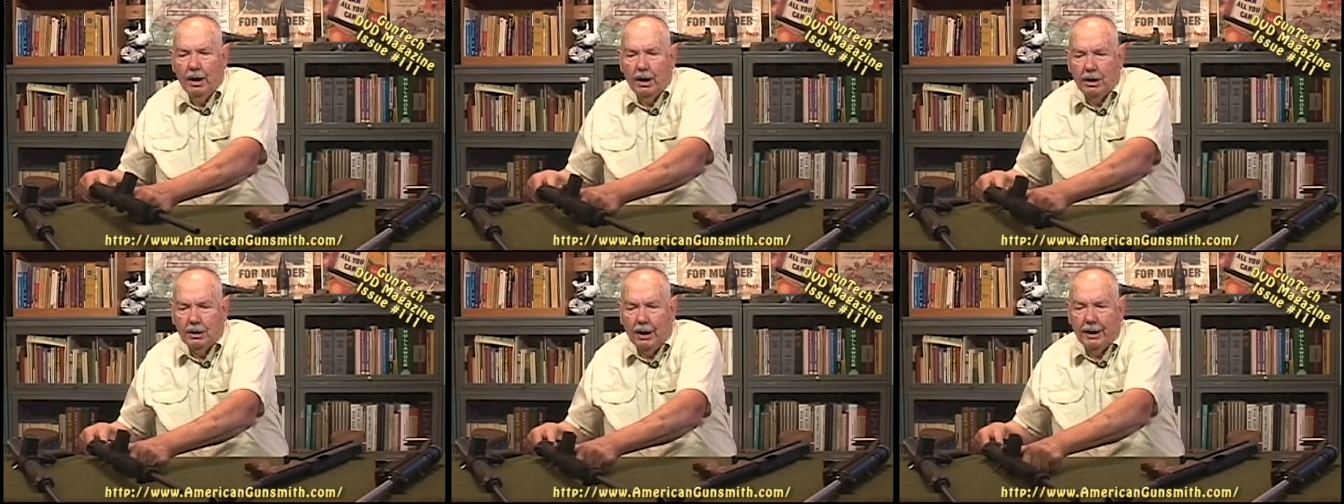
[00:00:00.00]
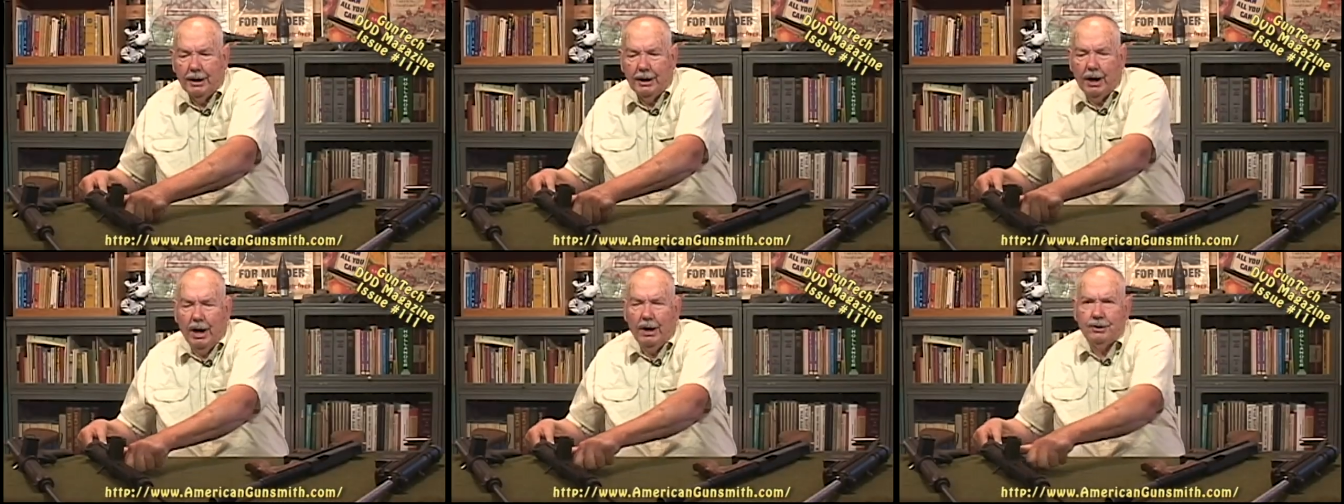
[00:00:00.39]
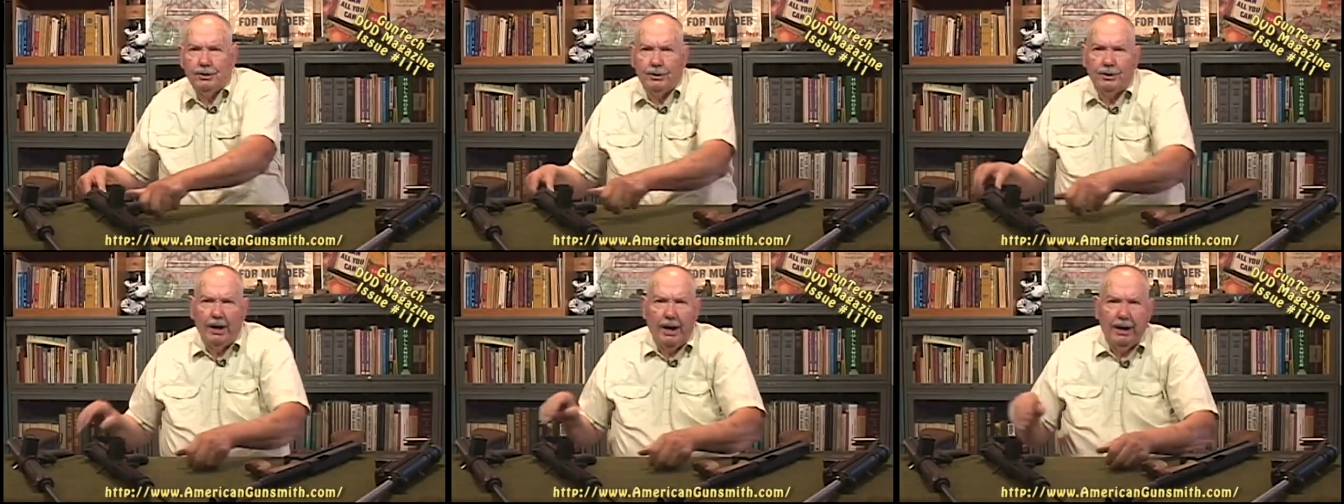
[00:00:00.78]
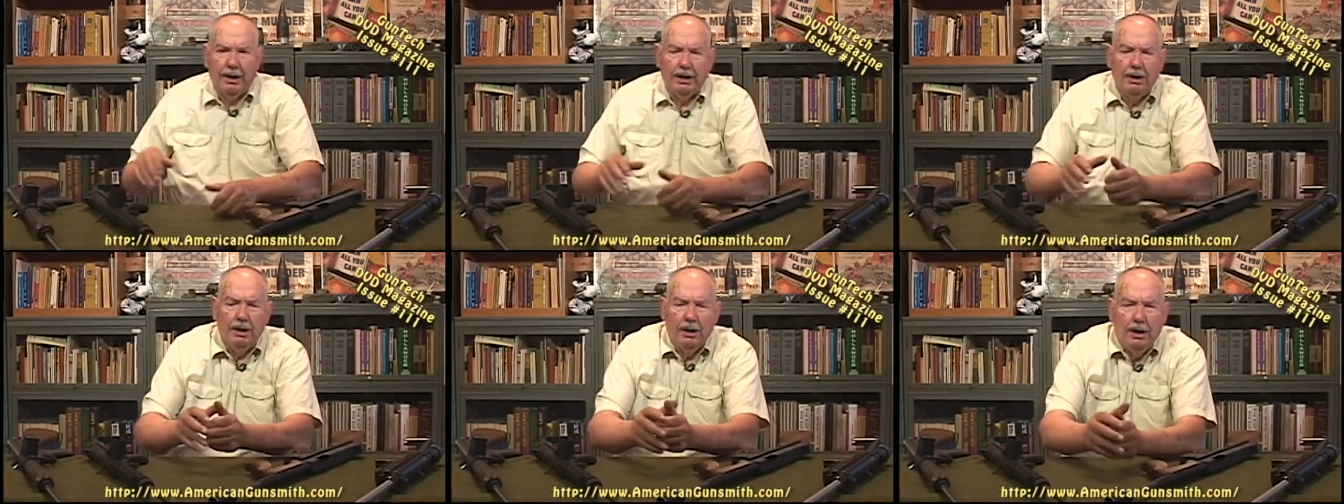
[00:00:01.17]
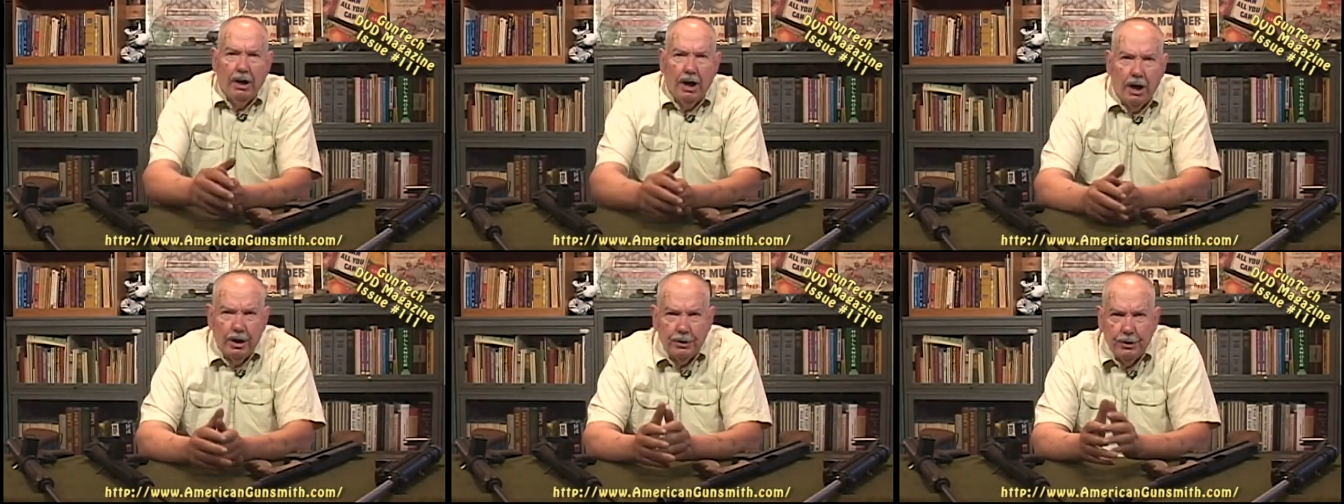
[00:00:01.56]
a lot of guys are taking
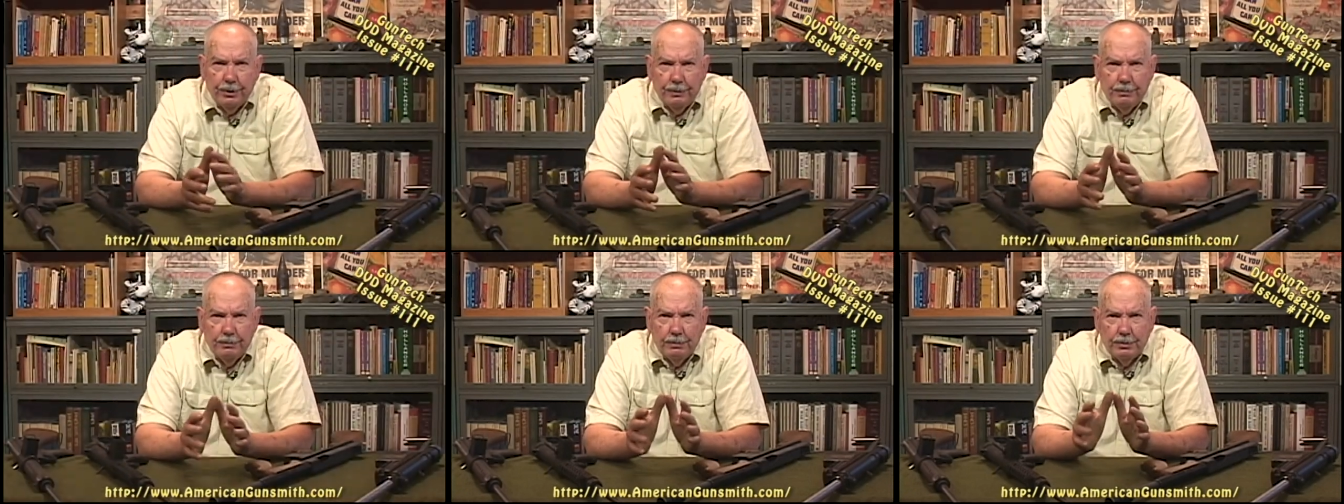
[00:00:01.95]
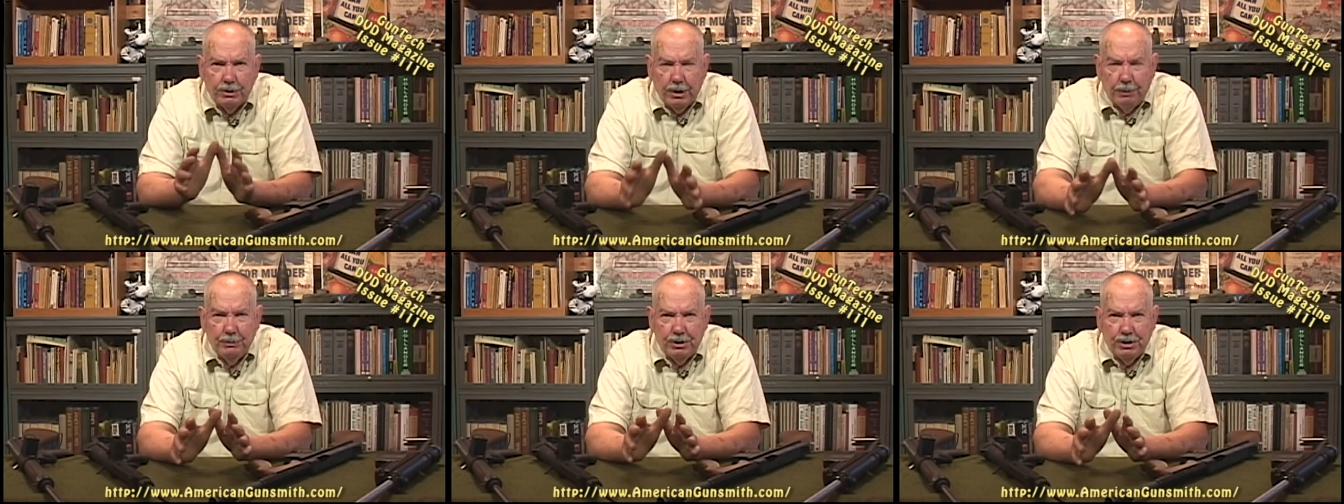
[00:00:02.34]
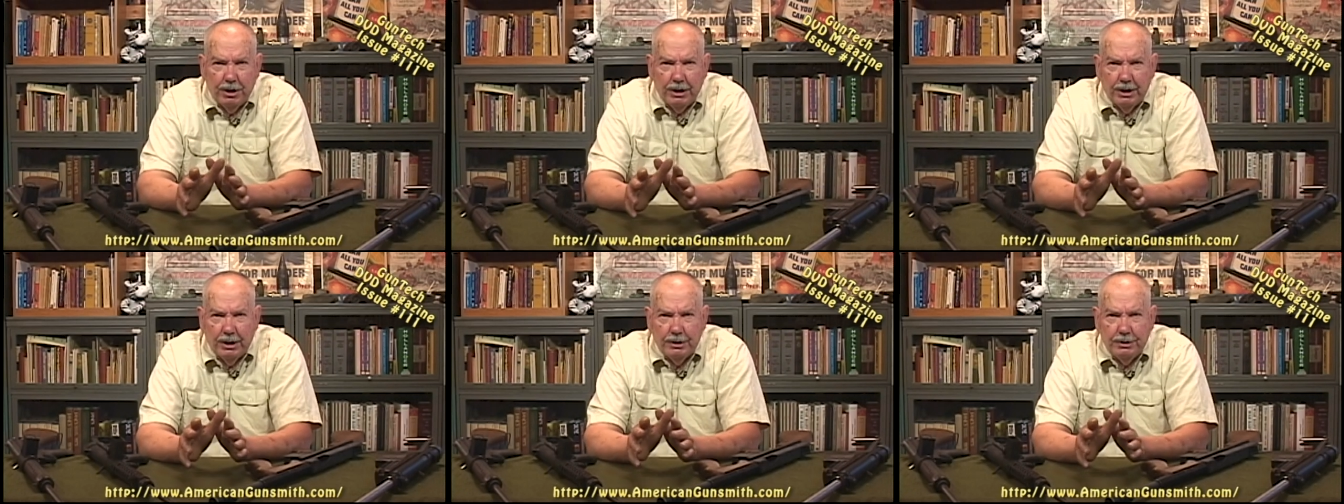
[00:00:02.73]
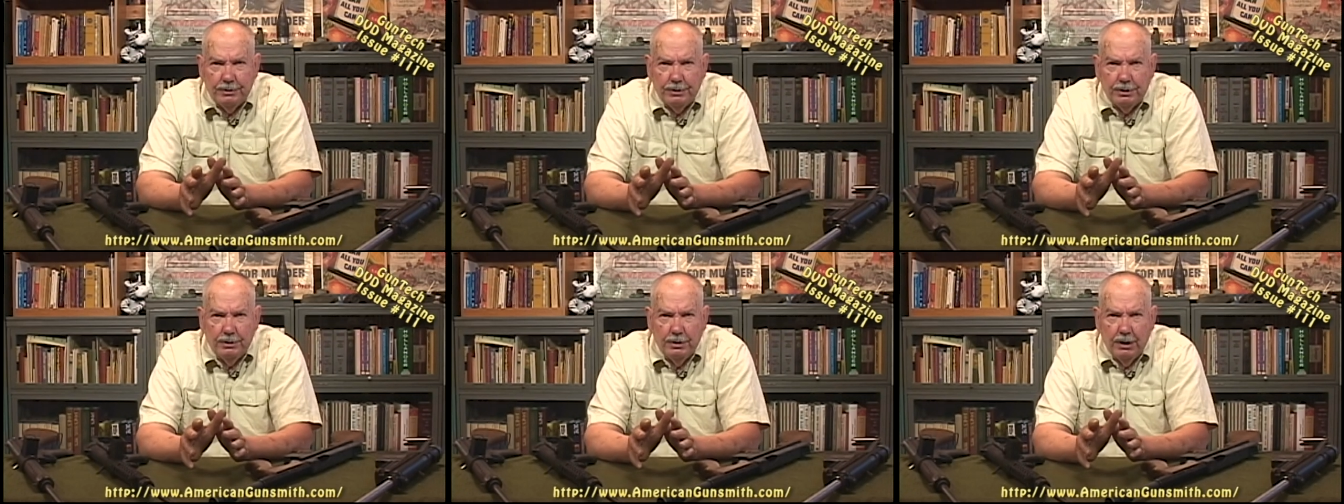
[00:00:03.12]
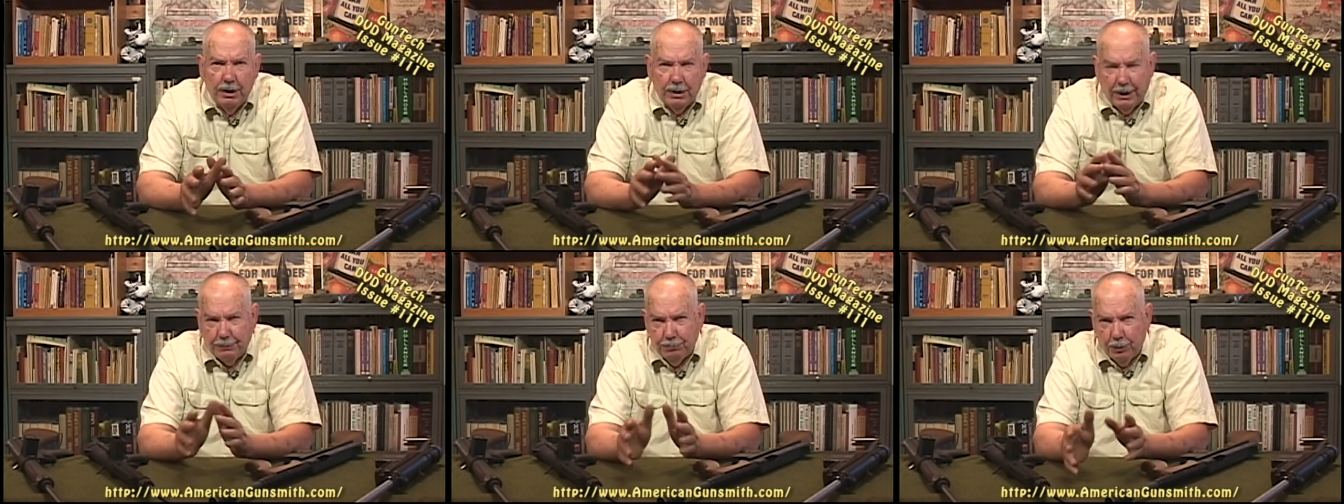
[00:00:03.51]
other submachine guns
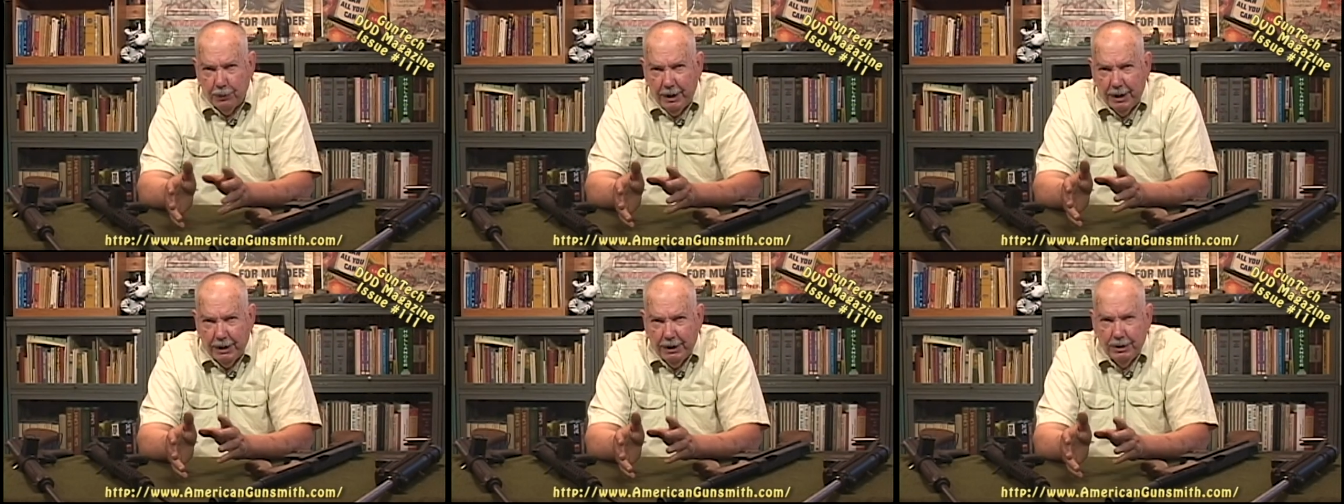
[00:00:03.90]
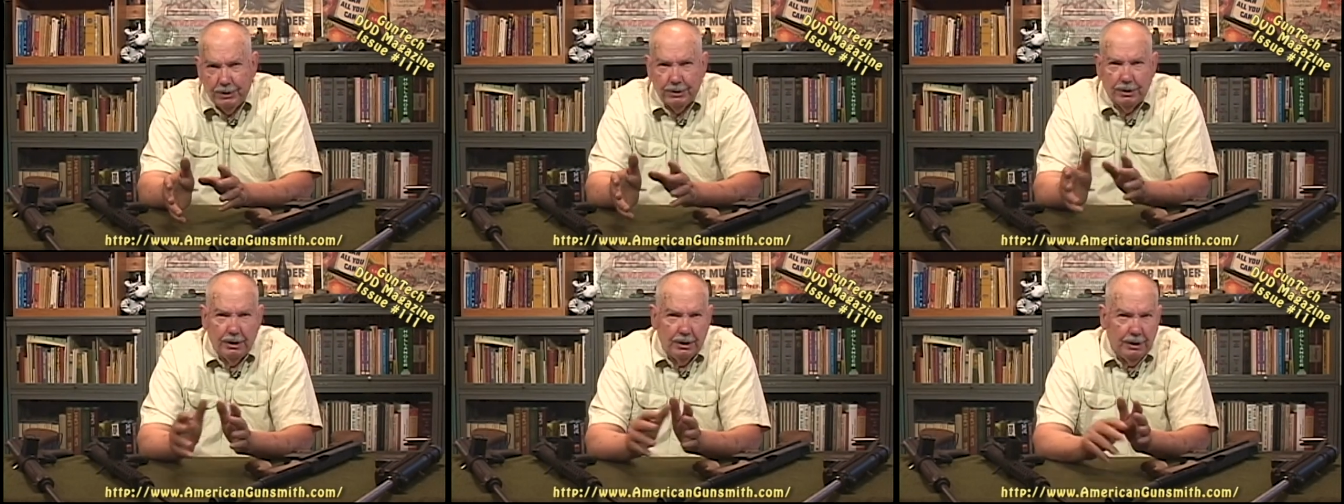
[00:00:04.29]
like Berettas,